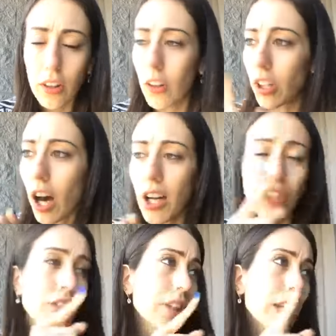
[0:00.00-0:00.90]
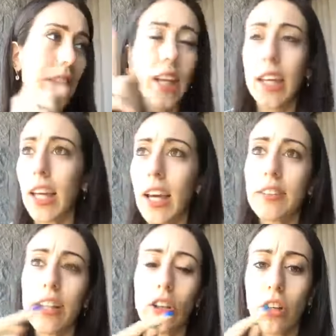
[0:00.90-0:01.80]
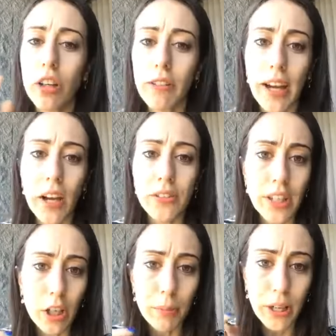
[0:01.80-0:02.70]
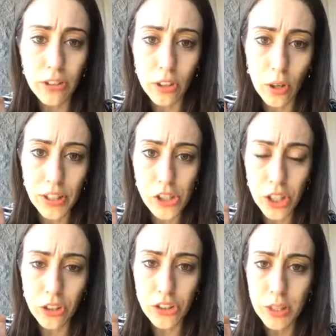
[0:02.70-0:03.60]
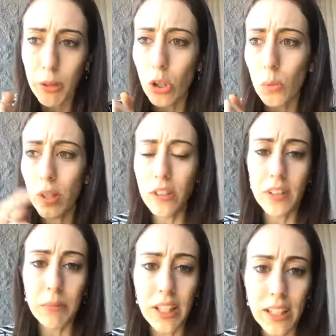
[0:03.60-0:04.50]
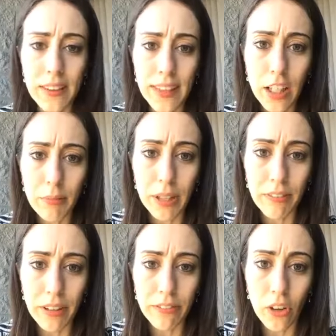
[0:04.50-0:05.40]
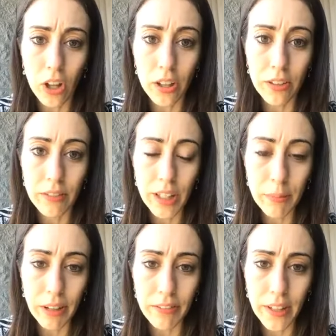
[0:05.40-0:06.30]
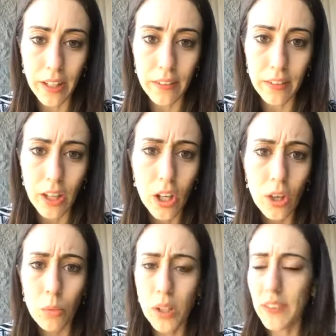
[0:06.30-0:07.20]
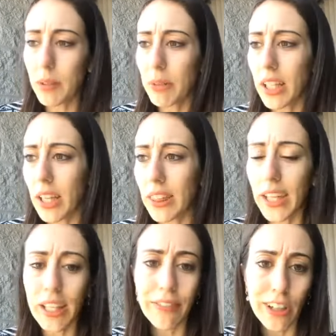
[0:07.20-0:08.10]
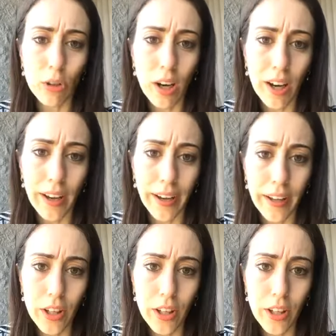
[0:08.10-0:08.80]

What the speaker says: consciously thinking as they look around and are about to go on the jungle gym, oh, what are somebody going to think of me if I fall and hit my face? What is somebody going to think if I cry?